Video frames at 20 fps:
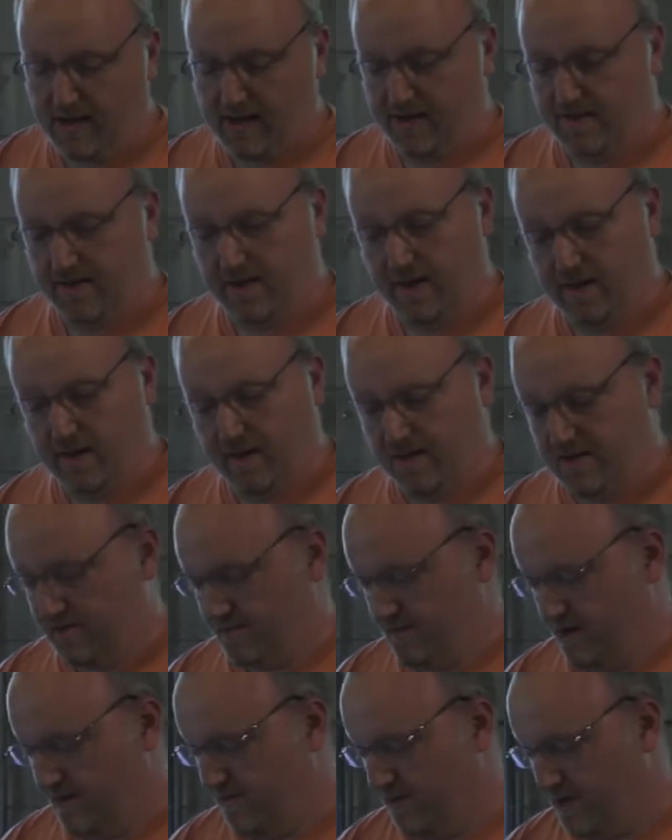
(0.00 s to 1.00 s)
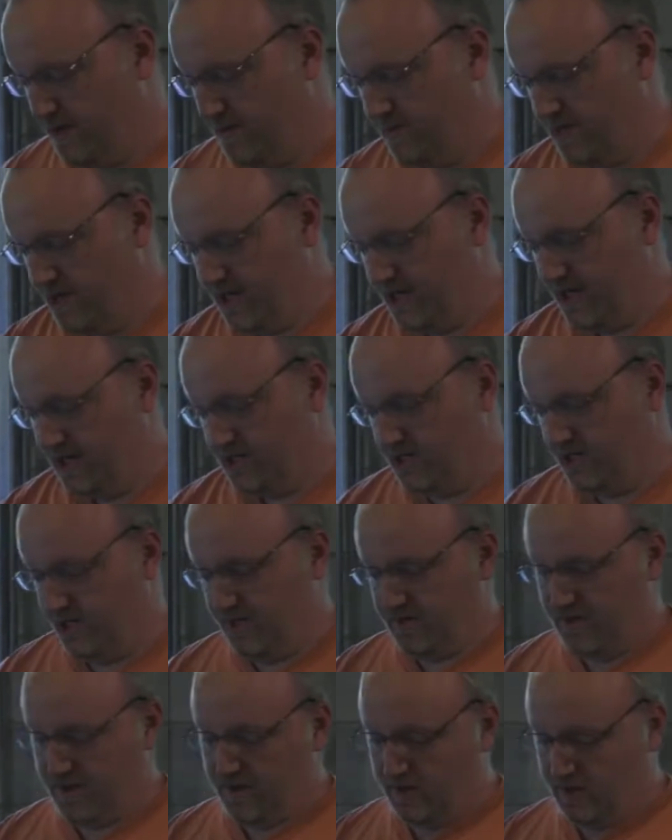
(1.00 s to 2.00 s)
that it's all nice and roughed up, we can actually
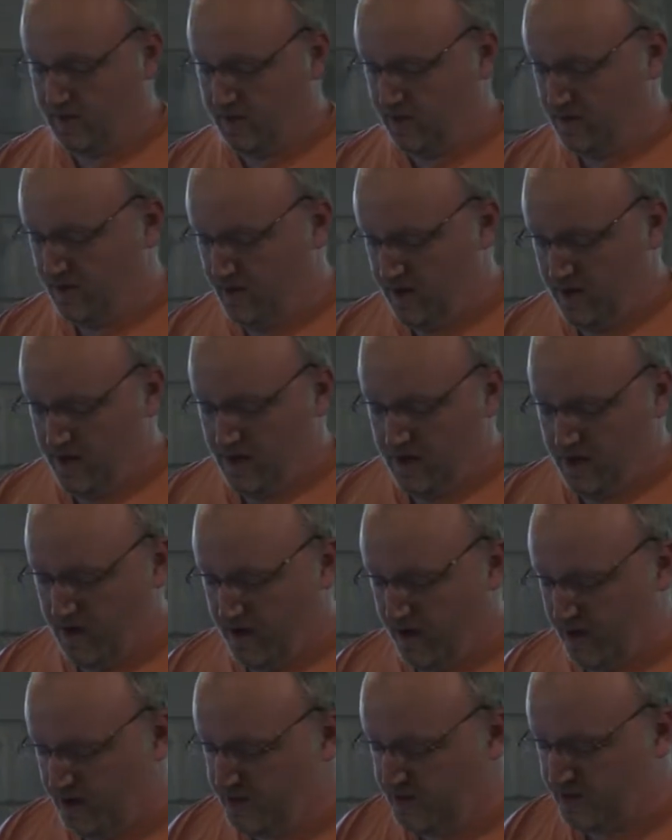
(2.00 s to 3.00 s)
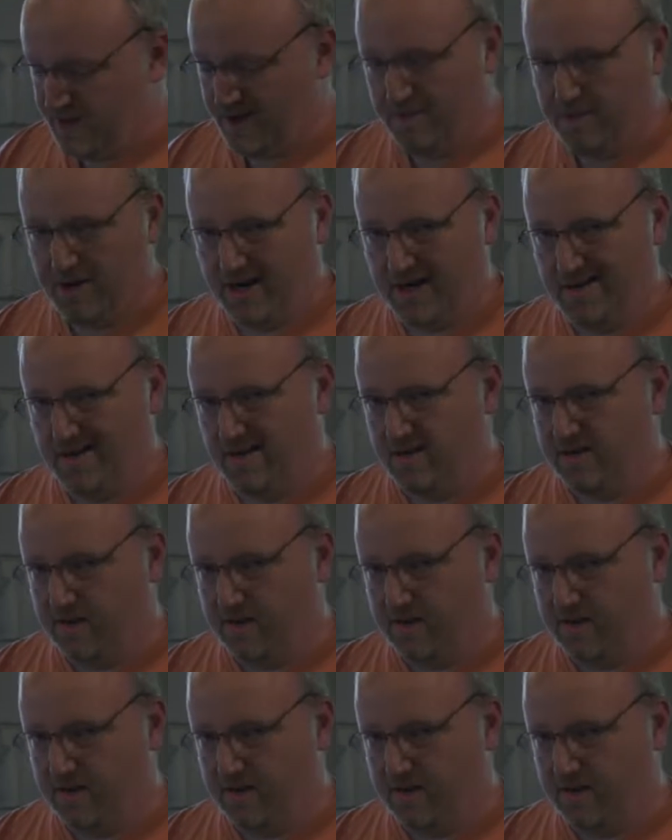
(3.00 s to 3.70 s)
use the glue. It's usually better to use